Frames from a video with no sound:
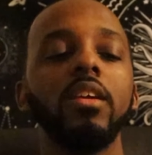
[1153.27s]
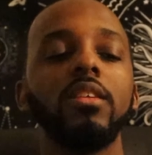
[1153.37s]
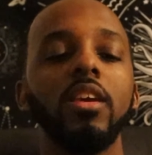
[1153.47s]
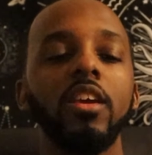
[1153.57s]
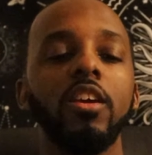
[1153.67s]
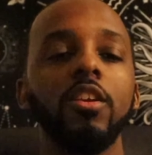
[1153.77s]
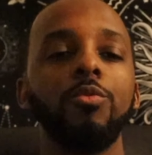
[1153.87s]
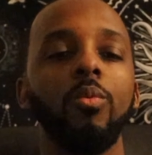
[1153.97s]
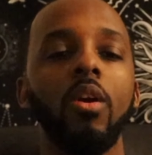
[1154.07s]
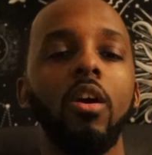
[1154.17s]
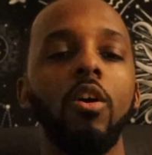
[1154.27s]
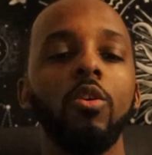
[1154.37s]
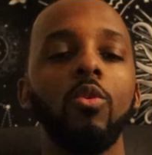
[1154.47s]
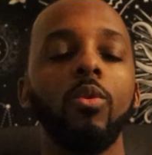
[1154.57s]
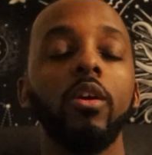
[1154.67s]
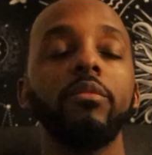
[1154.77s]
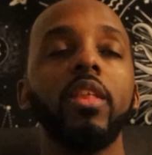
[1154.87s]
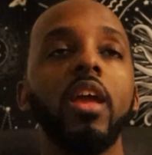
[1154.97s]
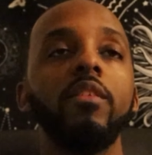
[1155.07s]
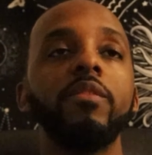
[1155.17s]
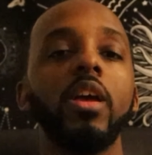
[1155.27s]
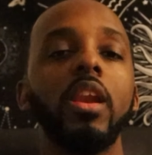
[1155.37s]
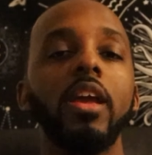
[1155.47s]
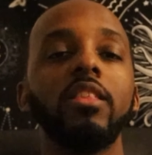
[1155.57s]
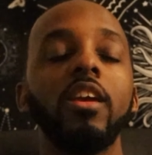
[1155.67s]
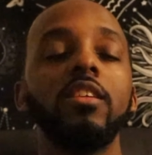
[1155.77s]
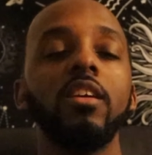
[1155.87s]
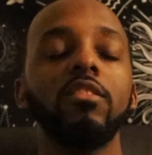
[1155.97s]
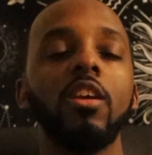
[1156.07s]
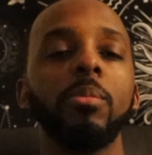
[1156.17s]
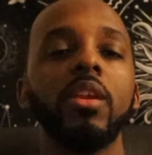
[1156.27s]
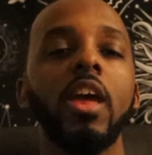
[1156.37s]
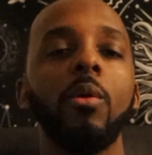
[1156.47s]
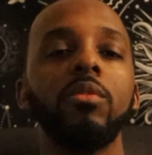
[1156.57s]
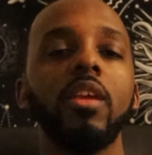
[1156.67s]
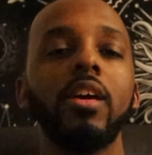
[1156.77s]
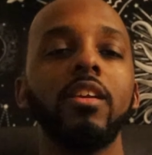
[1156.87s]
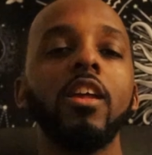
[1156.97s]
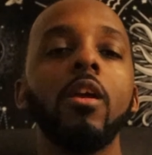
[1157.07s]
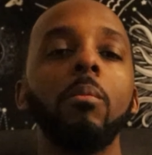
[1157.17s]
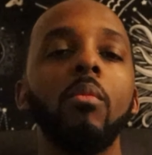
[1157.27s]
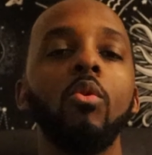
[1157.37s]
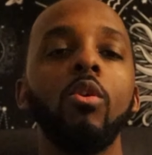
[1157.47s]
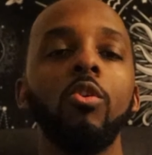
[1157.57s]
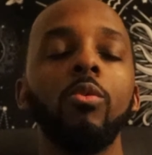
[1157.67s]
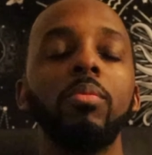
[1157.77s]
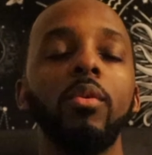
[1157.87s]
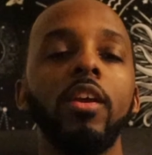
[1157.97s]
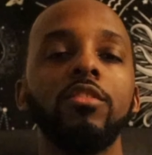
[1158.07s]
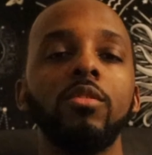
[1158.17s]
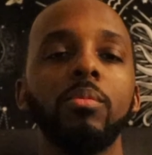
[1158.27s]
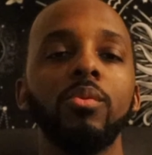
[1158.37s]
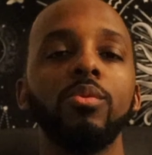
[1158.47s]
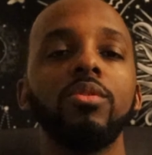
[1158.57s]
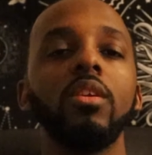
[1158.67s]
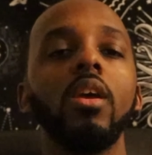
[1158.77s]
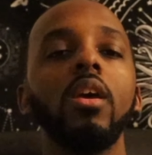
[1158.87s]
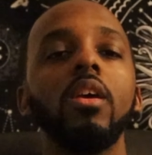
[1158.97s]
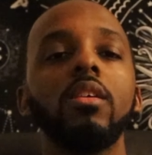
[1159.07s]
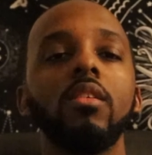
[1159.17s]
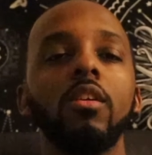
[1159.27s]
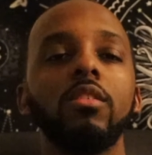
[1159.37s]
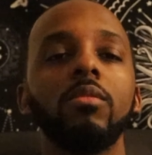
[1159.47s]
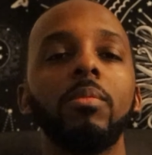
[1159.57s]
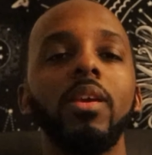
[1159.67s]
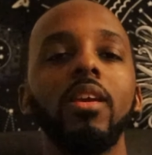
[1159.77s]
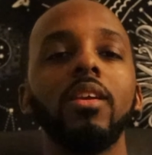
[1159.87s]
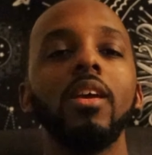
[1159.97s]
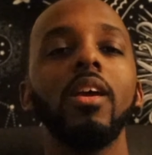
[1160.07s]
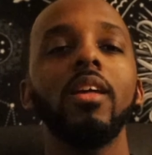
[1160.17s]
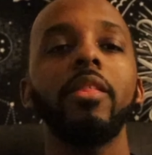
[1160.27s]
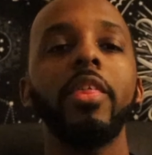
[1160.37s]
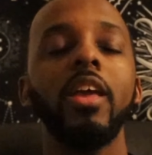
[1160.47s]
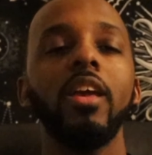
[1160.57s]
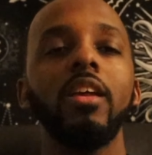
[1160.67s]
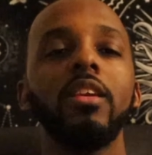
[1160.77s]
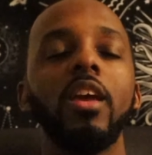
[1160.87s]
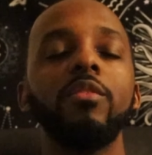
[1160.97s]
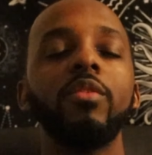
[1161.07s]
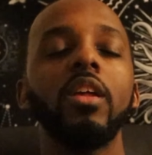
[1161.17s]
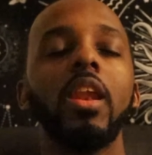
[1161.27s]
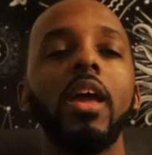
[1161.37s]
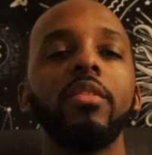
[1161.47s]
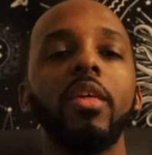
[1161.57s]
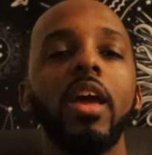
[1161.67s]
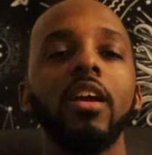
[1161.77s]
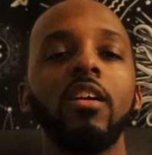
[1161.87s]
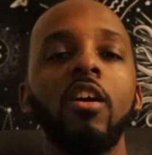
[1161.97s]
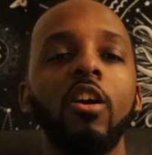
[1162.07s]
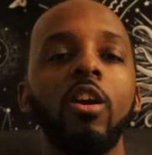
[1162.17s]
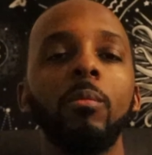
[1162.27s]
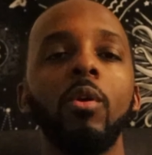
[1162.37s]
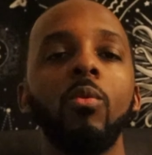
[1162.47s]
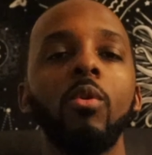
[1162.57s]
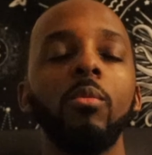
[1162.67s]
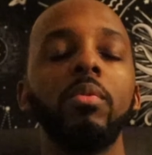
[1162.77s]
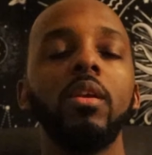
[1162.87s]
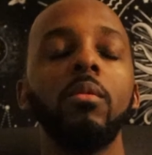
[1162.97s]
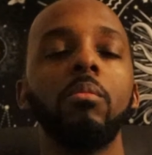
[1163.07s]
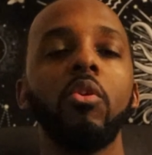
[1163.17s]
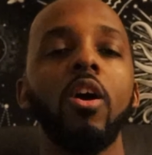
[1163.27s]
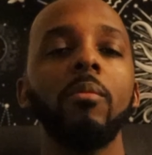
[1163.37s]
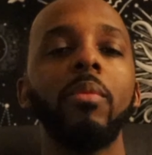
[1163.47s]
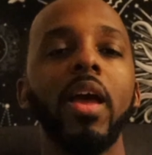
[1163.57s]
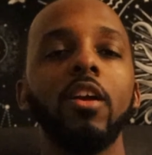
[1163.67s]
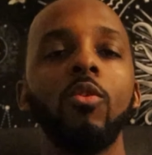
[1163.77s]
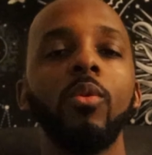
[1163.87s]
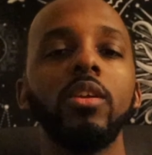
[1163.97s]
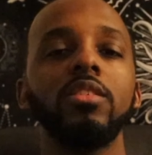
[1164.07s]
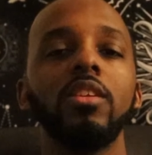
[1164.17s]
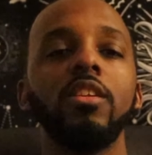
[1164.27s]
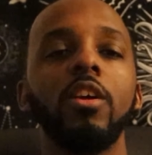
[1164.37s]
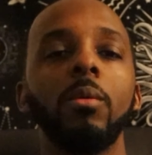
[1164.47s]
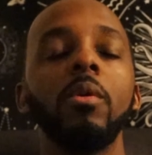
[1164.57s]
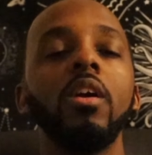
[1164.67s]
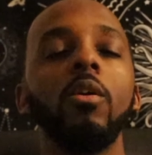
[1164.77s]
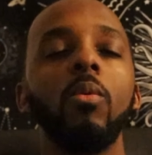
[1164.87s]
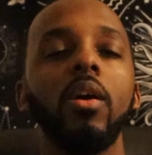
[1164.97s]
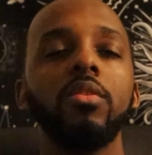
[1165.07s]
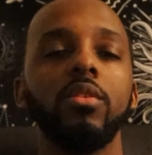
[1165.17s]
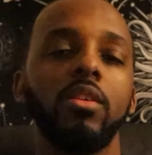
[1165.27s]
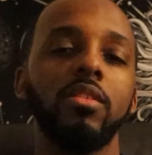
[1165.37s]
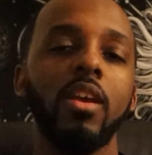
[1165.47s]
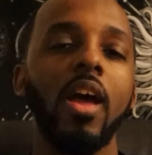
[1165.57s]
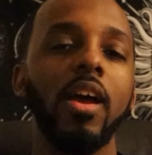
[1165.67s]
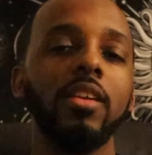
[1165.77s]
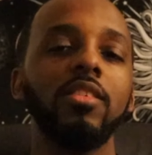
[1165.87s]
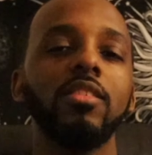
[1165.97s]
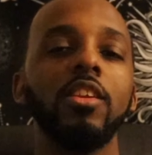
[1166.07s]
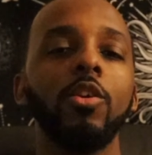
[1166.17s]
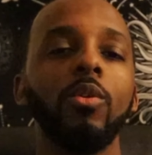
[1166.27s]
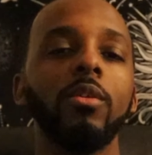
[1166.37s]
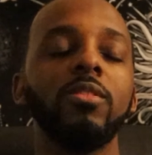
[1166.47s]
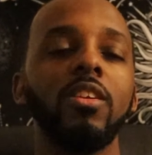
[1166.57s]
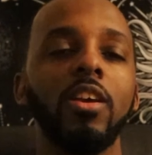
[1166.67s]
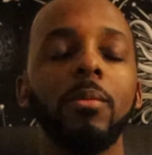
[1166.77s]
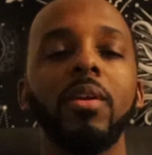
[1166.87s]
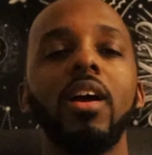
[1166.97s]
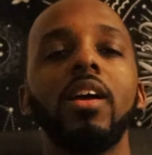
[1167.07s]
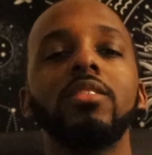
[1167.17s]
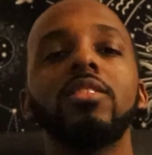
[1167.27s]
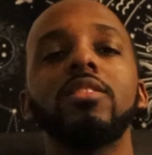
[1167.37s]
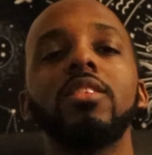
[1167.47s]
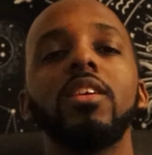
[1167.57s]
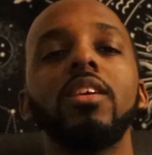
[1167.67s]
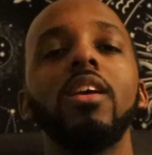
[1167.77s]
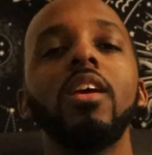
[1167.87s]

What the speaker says: did wrong, or if they felt like they did something that was out of their moral principles, so to speak, then they feel like that karma will be brought back onto them, whether it's consciously or subconsciously,